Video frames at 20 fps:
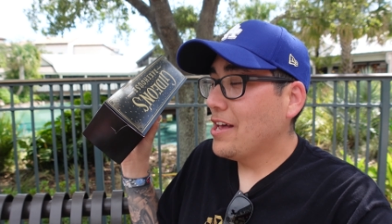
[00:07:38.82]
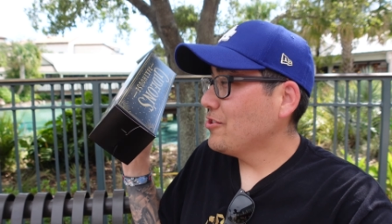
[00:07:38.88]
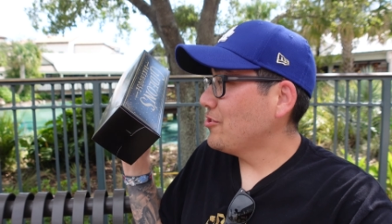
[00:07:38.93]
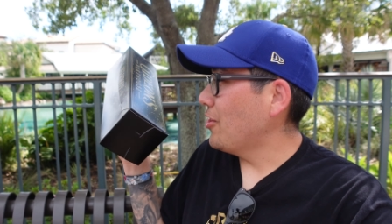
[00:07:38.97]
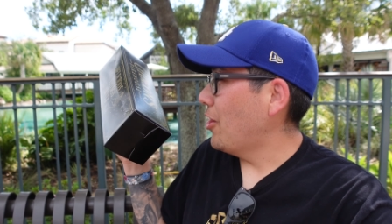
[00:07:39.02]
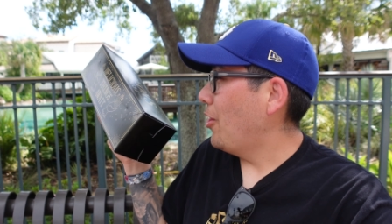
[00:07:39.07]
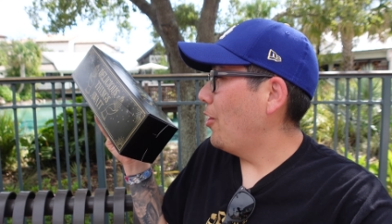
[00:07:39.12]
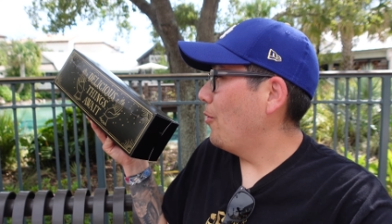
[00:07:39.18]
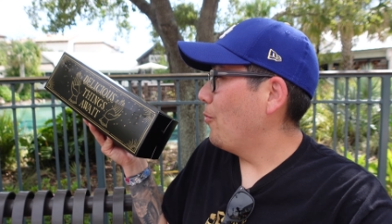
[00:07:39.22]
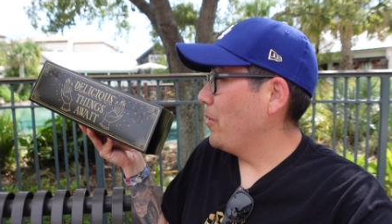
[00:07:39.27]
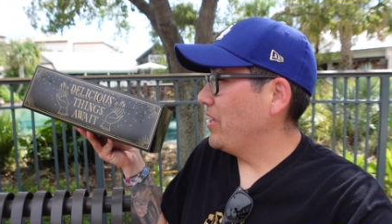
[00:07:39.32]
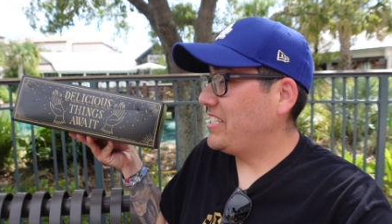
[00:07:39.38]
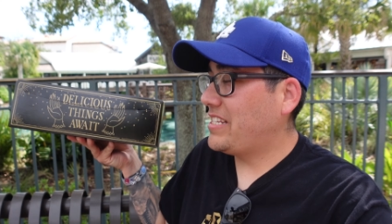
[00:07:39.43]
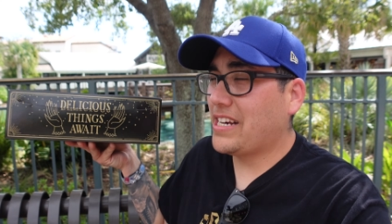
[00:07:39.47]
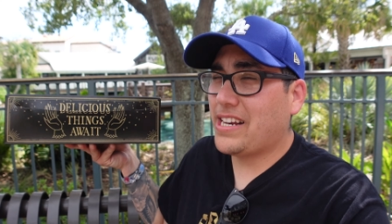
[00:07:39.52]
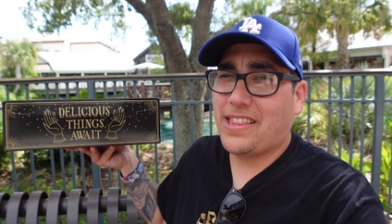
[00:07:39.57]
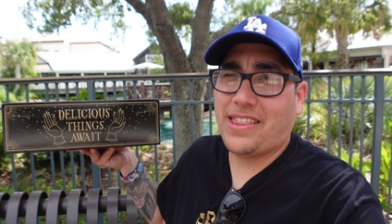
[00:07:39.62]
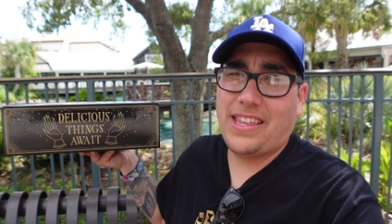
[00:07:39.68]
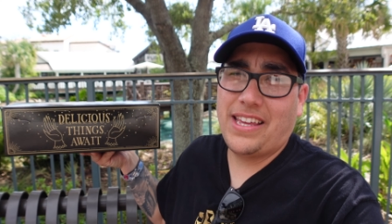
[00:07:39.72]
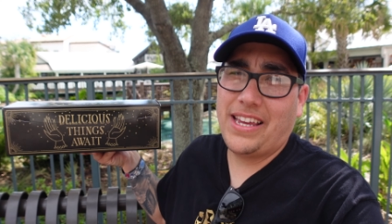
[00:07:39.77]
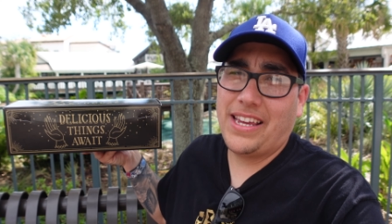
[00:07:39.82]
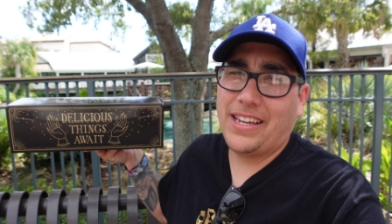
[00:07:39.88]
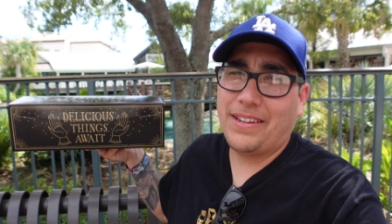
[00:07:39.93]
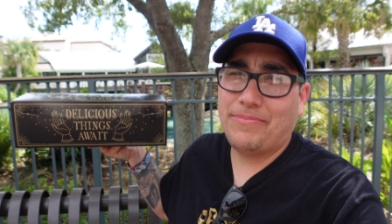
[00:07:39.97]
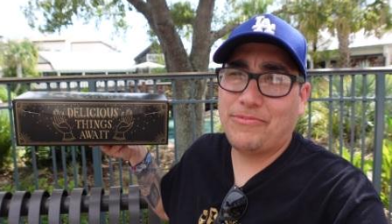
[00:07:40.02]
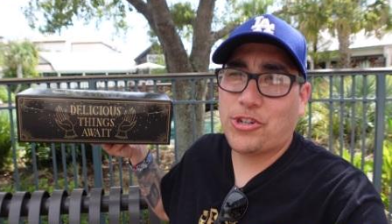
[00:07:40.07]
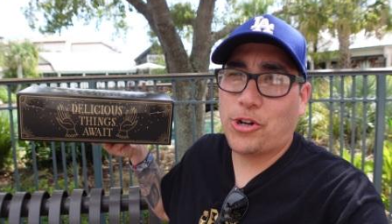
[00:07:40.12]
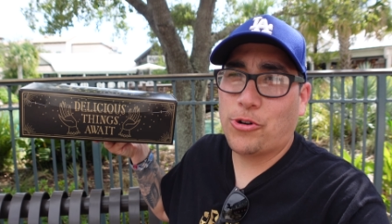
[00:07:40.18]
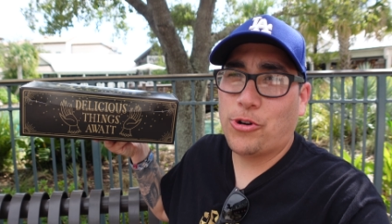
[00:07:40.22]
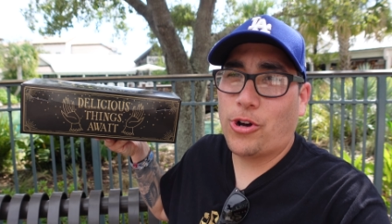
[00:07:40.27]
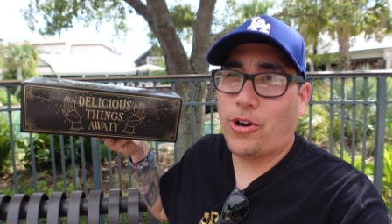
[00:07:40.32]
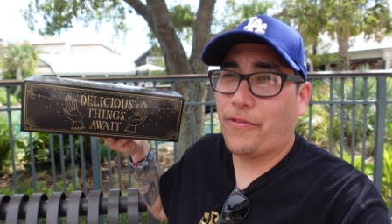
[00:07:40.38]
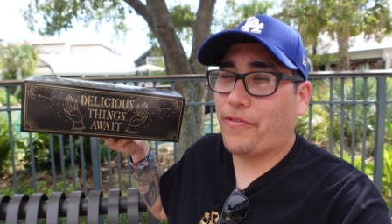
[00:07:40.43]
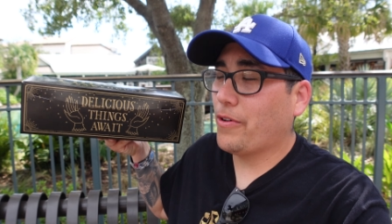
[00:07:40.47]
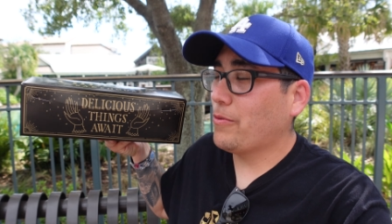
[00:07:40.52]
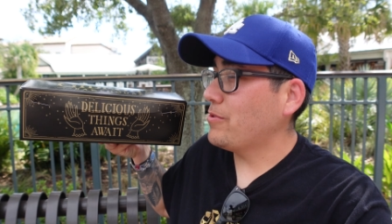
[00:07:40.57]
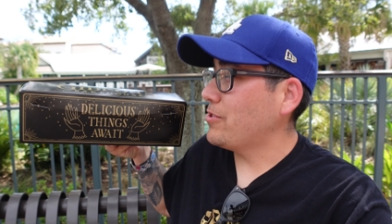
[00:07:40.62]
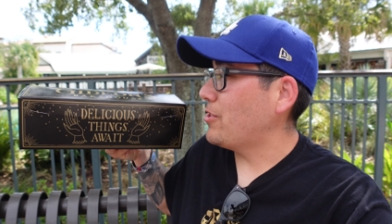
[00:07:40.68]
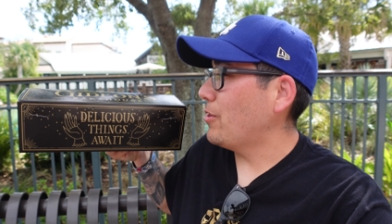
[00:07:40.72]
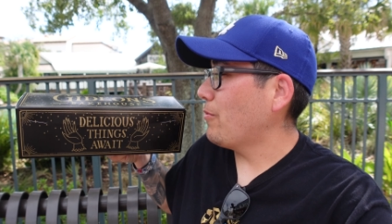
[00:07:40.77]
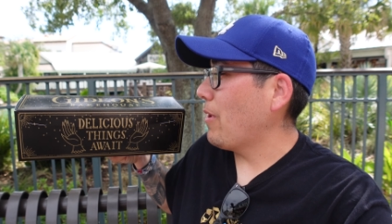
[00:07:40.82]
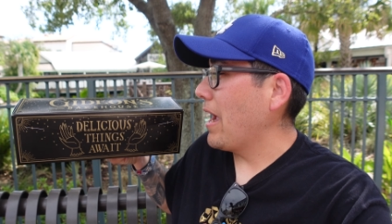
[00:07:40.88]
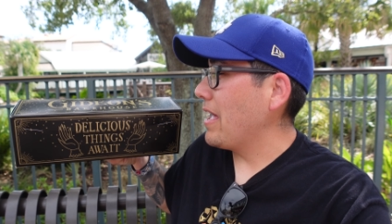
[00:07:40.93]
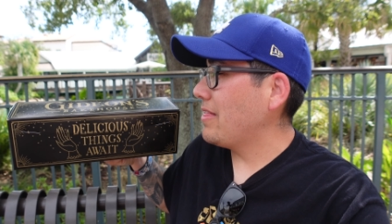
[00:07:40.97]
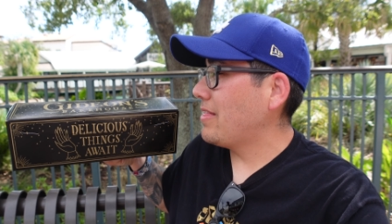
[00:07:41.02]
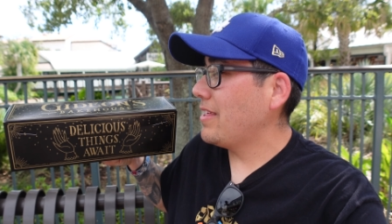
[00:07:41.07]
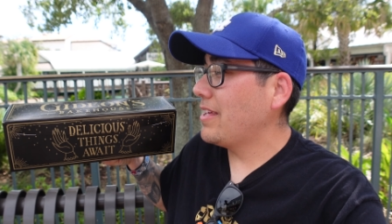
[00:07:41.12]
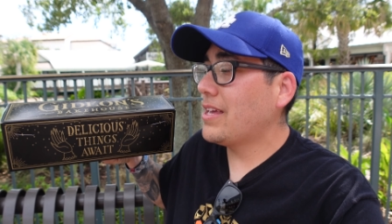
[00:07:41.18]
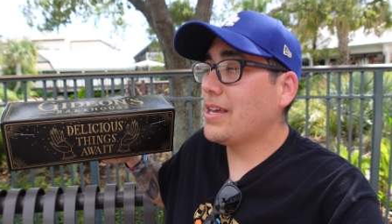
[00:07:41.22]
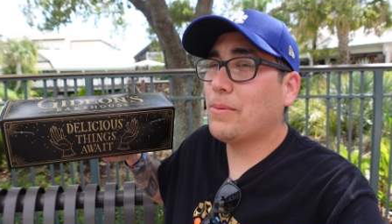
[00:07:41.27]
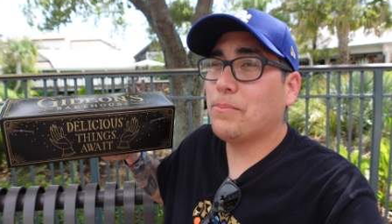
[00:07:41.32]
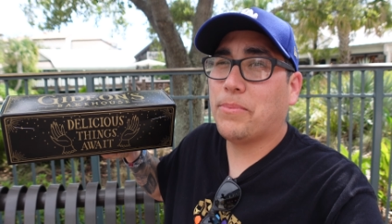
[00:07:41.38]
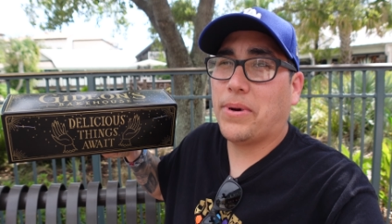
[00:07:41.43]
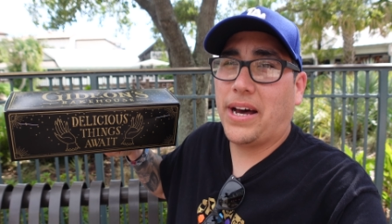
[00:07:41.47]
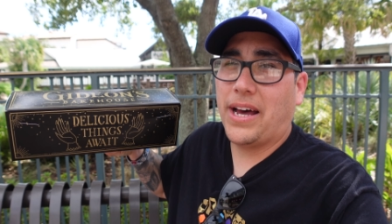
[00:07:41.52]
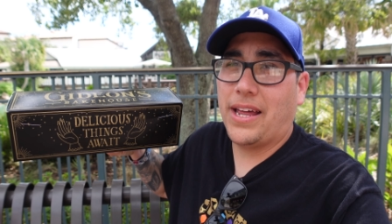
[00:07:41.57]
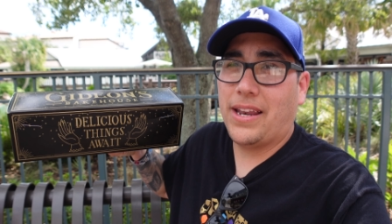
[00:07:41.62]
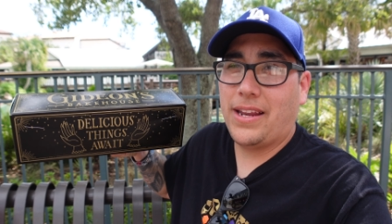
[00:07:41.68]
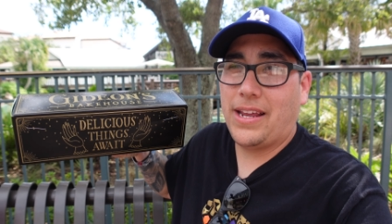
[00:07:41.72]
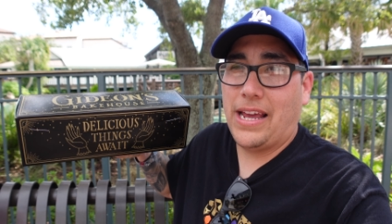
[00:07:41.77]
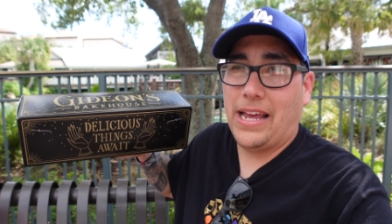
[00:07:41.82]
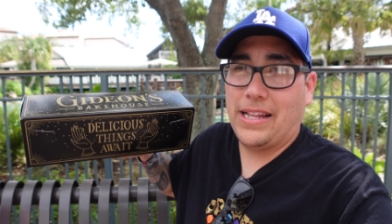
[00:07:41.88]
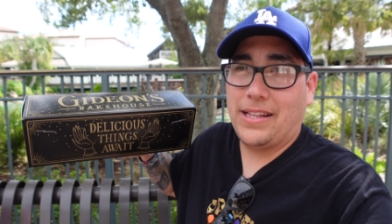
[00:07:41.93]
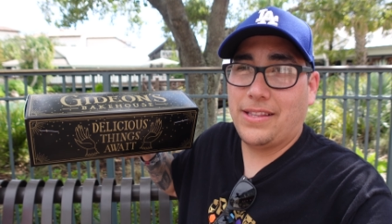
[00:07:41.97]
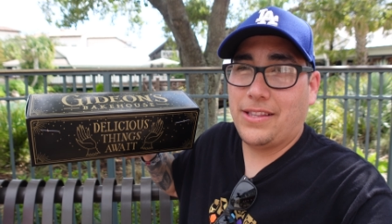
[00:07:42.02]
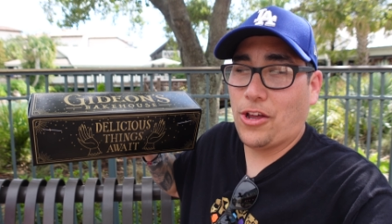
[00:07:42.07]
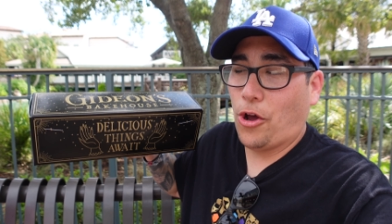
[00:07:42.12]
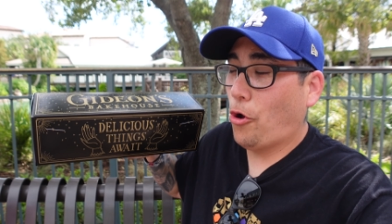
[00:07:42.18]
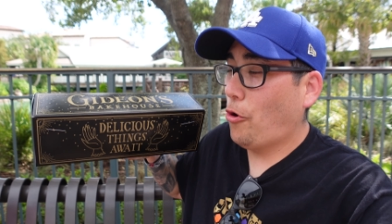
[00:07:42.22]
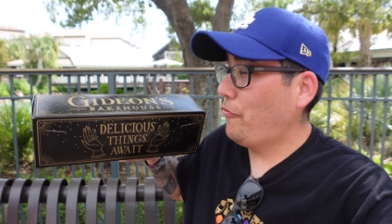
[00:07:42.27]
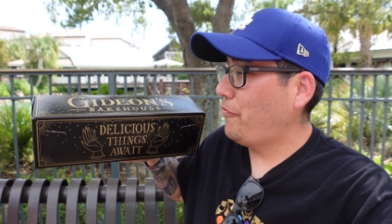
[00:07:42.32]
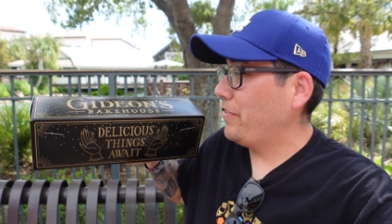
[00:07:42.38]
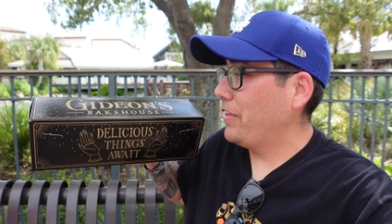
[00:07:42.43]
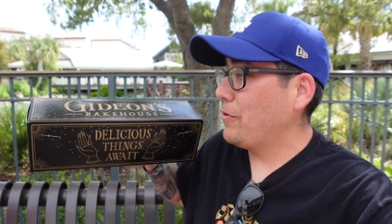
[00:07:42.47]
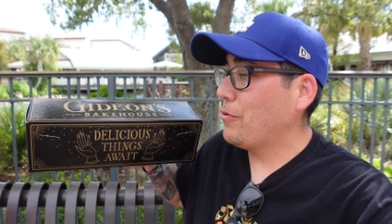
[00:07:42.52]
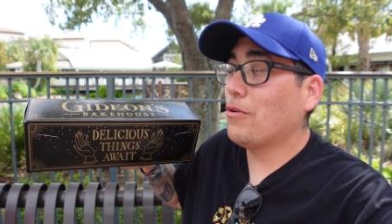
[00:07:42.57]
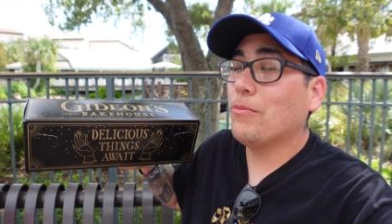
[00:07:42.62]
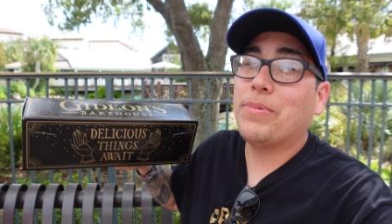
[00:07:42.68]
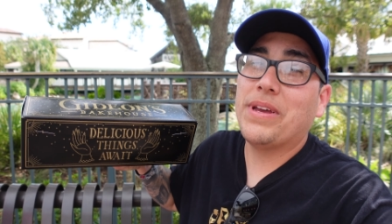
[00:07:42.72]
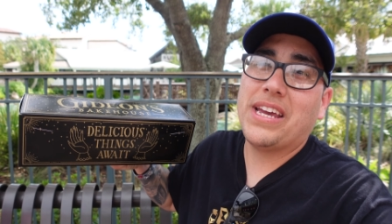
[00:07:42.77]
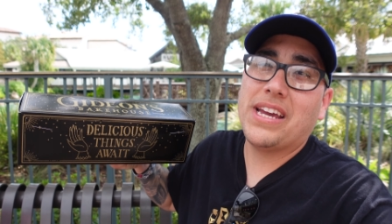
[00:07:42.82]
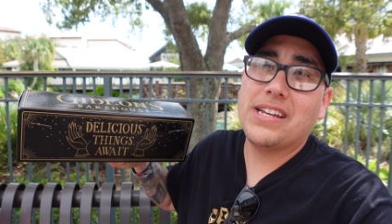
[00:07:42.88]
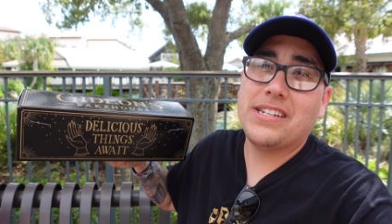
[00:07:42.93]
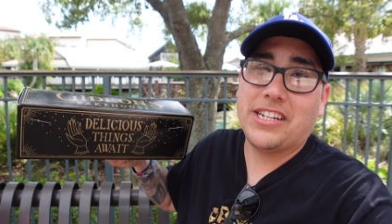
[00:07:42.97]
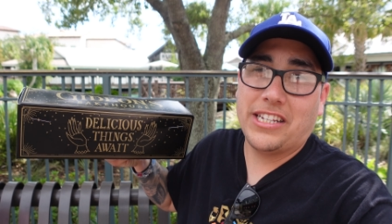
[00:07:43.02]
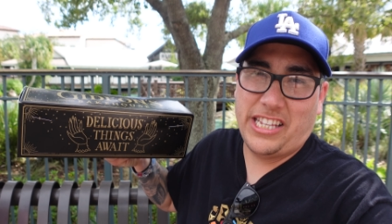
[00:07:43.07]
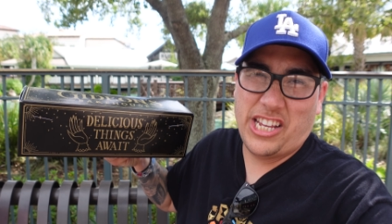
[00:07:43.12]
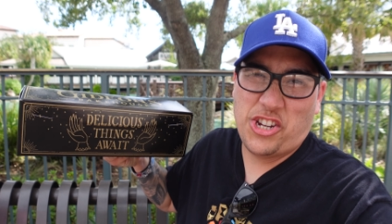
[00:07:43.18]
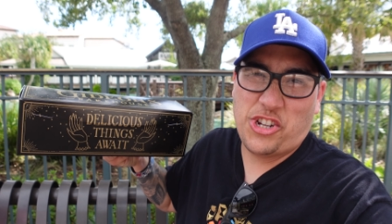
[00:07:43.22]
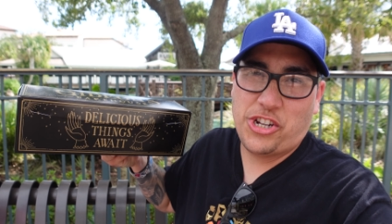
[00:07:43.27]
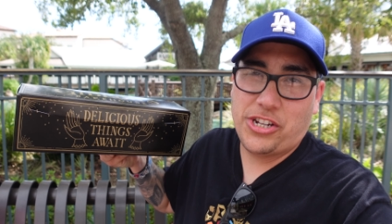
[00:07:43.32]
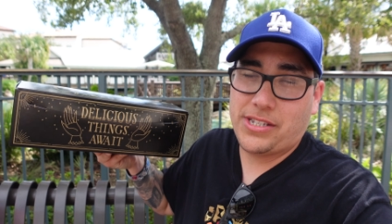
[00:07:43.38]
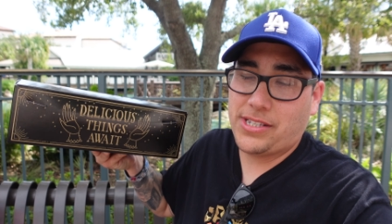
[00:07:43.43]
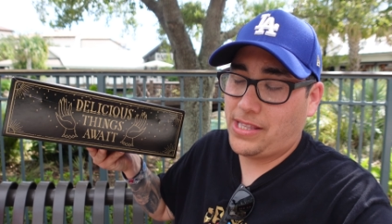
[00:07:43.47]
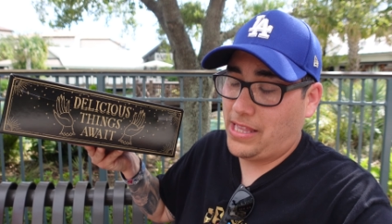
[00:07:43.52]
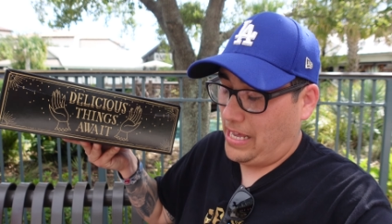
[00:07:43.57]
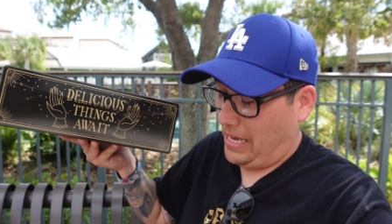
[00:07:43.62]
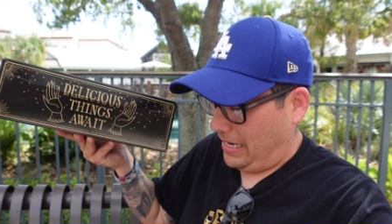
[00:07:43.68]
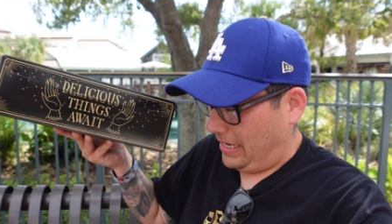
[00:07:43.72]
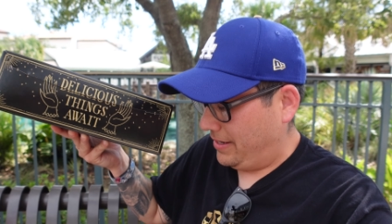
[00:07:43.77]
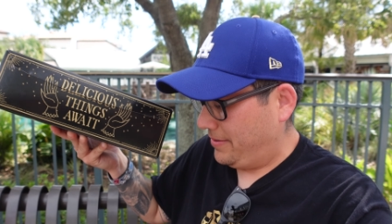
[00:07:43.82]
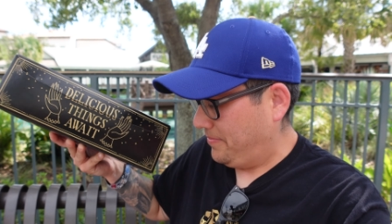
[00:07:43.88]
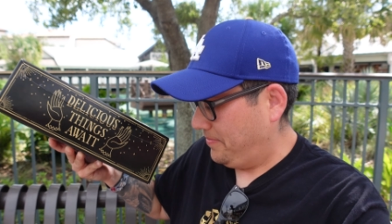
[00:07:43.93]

So we did a thing, don't know if it was the right thing, but it hopefully will be a delicious thing.